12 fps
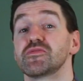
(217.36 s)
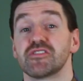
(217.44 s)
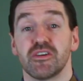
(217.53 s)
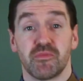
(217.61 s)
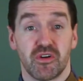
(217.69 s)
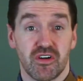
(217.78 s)

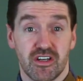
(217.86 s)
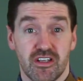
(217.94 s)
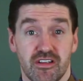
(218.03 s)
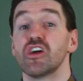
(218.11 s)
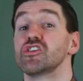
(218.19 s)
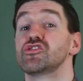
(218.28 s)
them early.
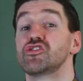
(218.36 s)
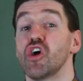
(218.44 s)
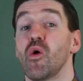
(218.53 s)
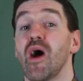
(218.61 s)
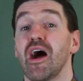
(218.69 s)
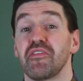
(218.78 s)

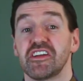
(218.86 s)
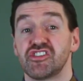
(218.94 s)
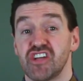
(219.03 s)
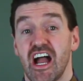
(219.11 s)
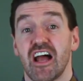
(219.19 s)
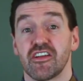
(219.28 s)
Show how they
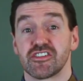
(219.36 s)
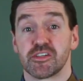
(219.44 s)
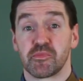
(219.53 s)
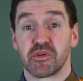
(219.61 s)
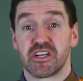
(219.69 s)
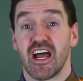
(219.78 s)
challenge the
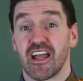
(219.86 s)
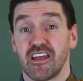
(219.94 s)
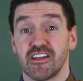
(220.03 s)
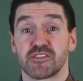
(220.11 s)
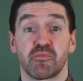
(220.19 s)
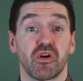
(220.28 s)

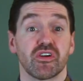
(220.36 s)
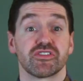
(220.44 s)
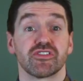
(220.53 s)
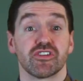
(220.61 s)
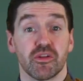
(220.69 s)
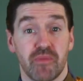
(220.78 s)
protagonist's
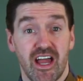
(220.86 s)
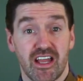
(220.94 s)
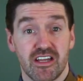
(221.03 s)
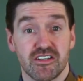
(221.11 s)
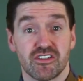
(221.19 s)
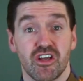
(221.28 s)
personal
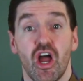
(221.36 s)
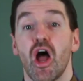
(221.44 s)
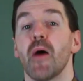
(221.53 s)
baggage.